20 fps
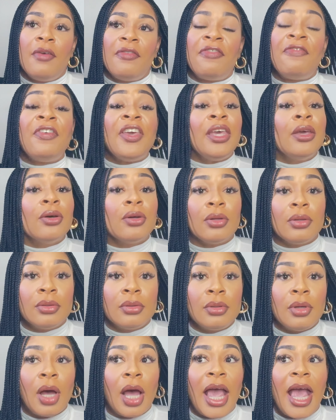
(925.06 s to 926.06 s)
feel
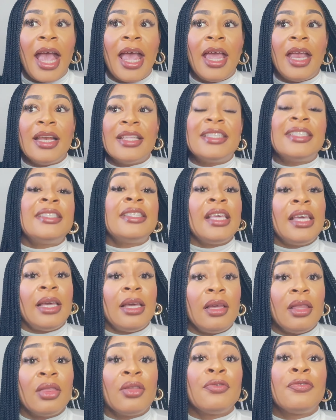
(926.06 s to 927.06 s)
and see
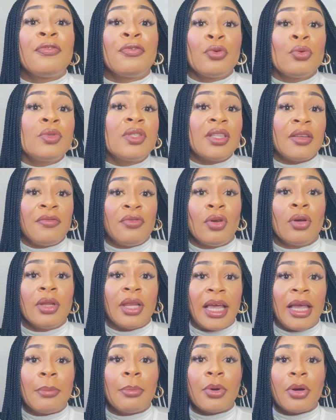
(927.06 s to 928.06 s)
the fruits of your
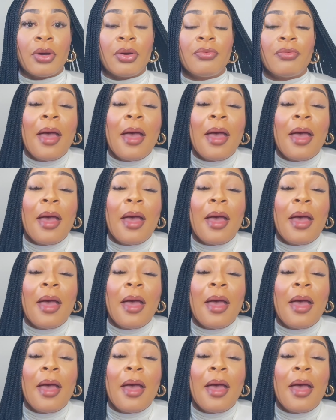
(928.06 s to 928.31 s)
labor.